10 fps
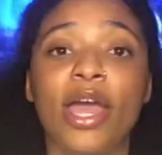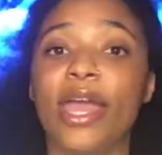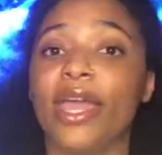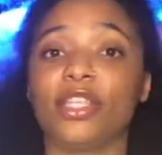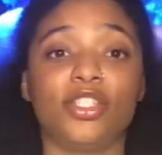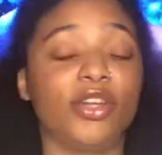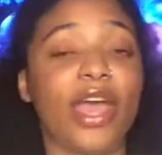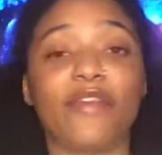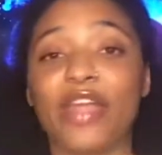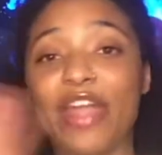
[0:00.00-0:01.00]
and she'll
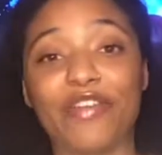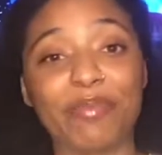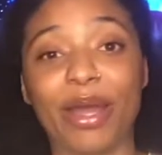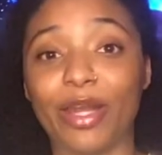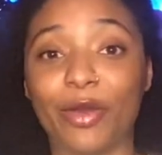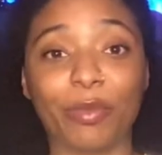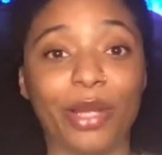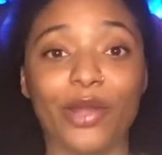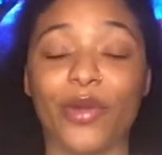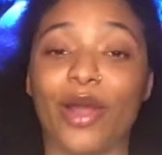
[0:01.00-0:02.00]
have everybody on the
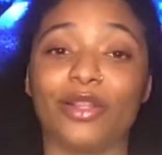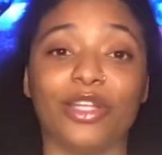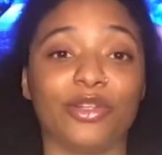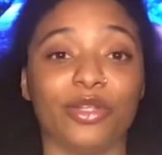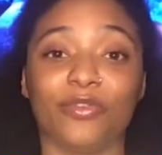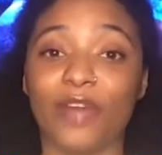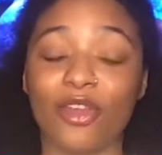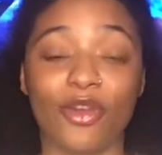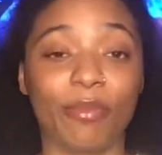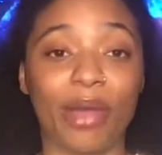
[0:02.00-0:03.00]
playground literally
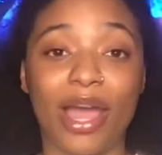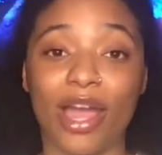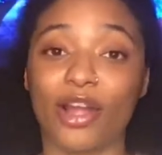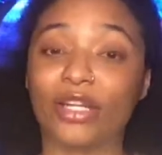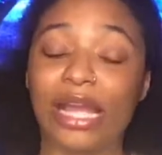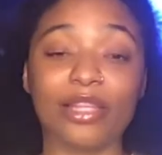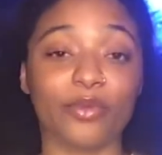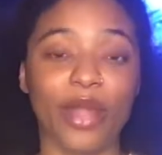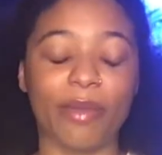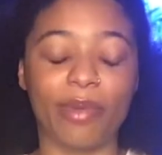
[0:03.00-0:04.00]
following behind her like the
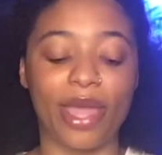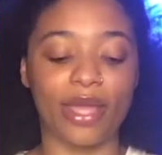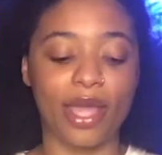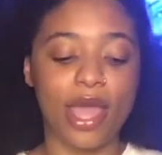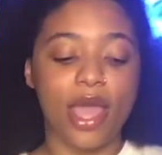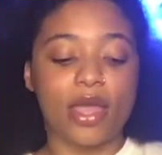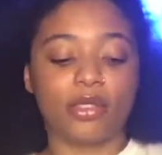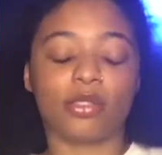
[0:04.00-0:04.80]
Rat Pack.